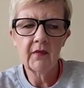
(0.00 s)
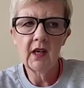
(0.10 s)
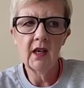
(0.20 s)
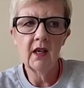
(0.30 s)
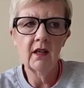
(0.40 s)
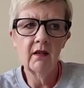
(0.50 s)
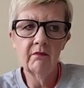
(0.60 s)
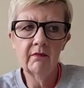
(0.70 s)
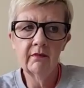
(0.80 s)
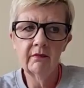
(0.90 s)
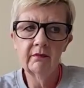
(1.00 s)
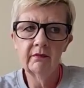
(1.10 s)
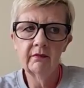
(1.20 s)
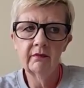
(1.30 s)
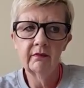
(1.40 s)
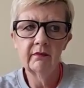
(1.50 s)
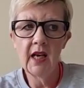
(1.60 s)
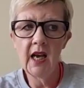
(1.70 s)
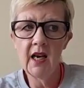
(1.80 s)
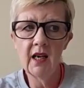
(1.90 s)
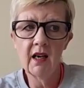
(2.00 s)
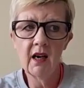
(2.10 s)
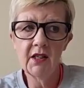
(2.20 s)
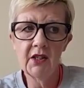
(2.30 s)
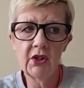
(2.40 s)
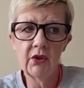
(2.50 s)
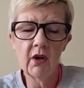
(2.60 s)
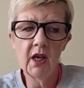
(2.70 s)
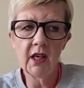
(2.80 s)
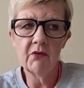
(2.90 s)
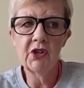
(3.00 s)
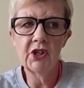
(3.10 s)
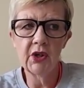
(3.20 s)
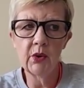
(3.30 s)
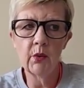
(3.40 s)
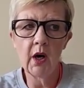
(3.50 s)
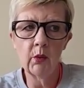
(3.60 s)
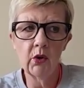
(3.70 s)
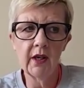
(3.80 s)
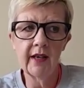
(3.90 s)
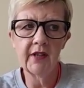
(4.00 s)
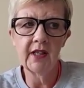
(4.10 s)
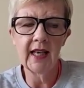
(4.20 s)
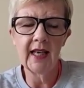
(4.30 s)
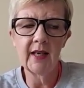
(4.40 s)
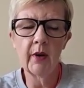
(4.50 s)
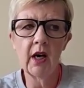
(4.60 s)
um, yeah, I do. I don't do what I want every day, but